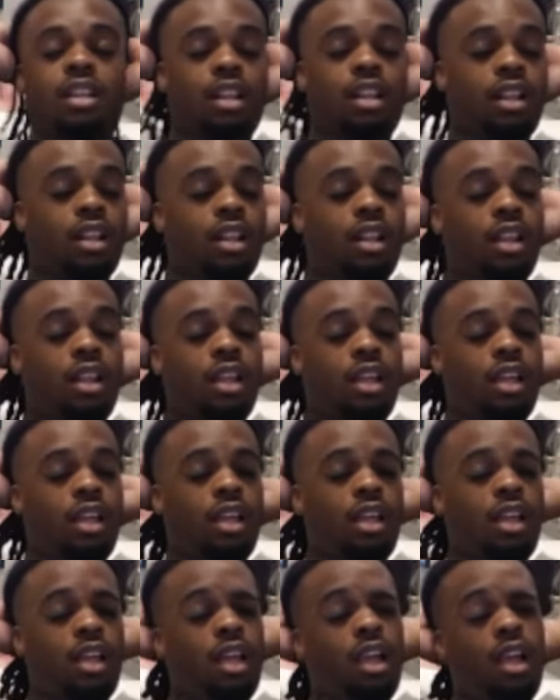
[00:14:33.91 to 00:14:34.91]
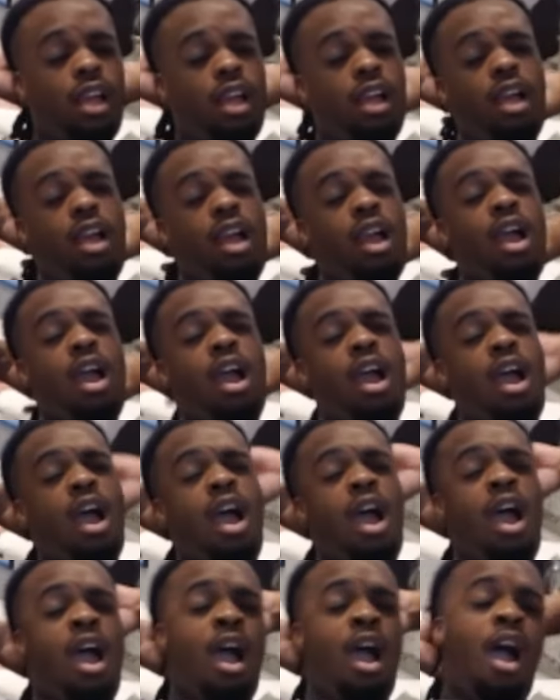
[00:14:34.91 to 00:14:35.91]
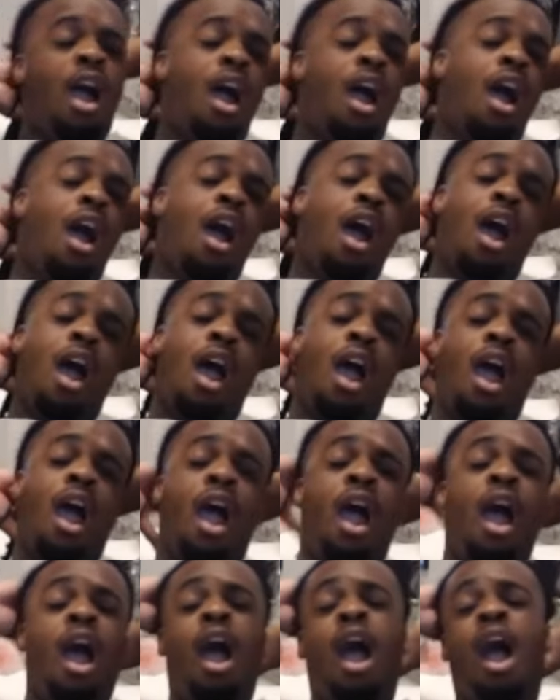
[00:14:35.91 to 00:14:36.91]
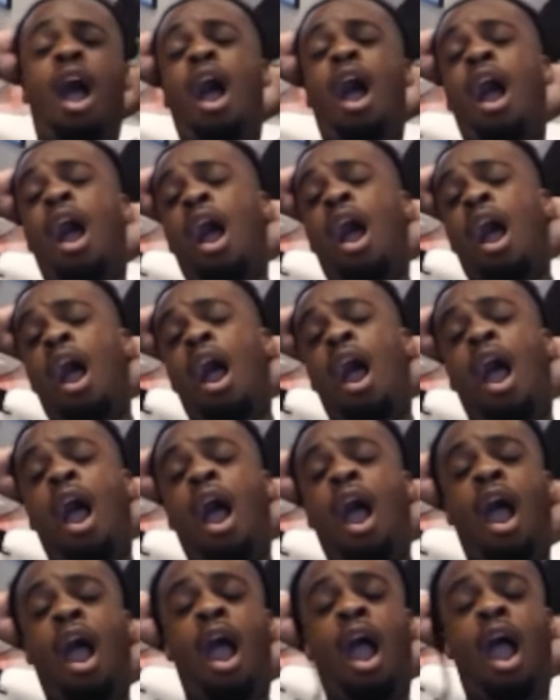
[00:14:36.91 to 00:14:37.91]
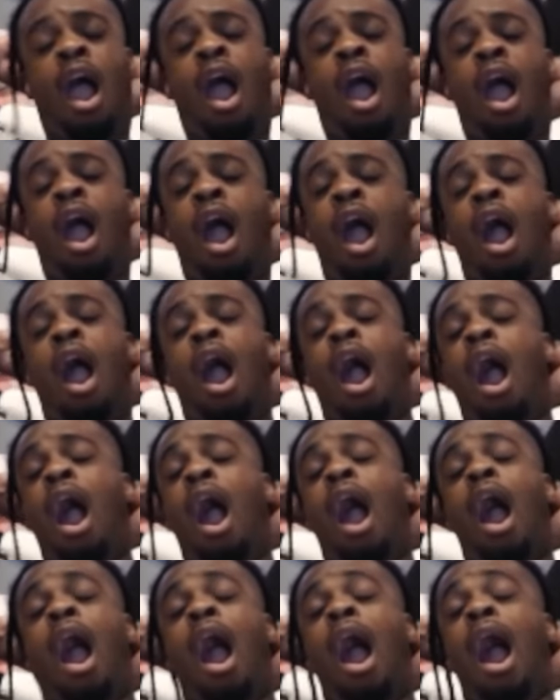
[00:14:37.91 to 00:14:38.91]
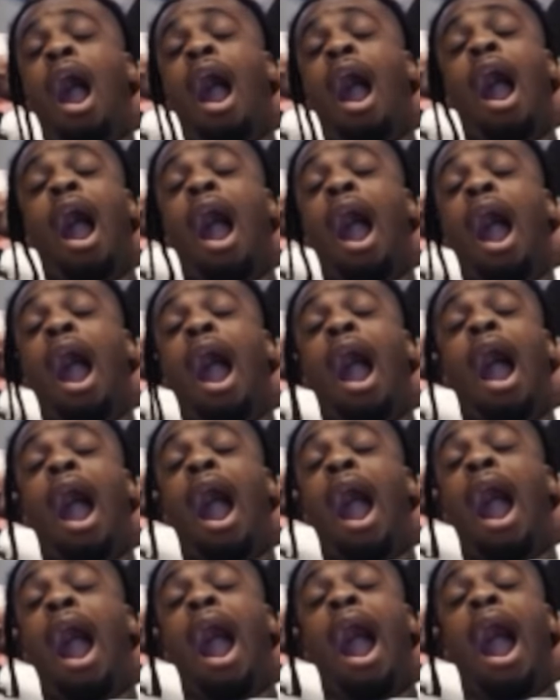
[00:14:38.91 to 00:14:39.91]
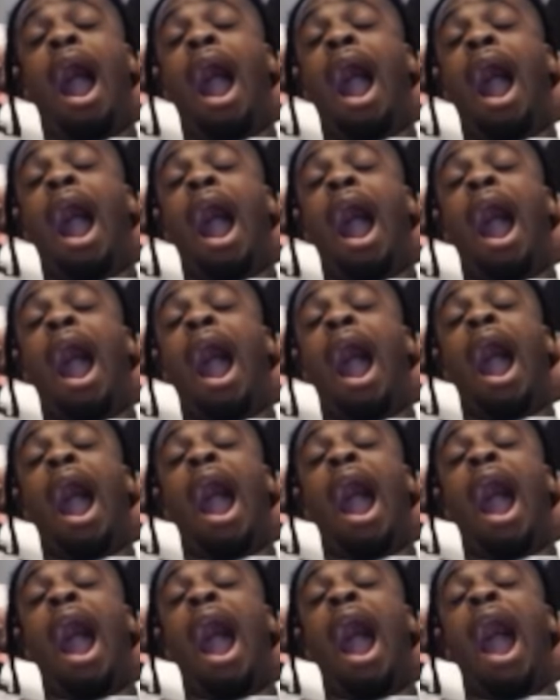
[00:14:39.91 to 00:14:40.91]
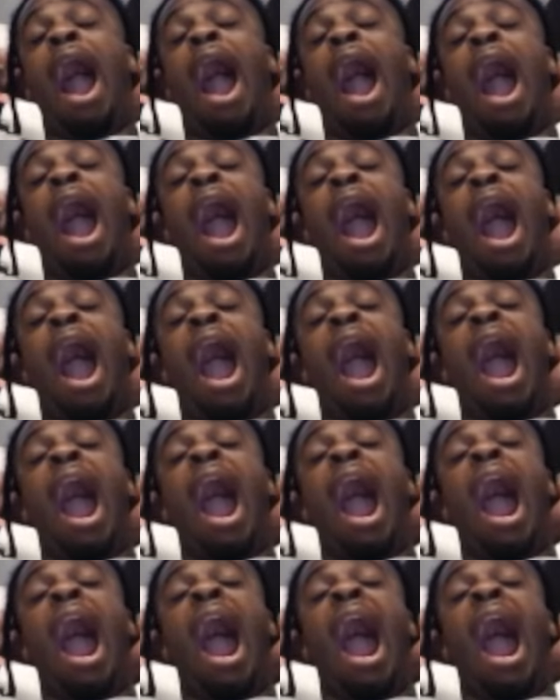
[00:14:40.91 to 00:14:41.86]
[no speech]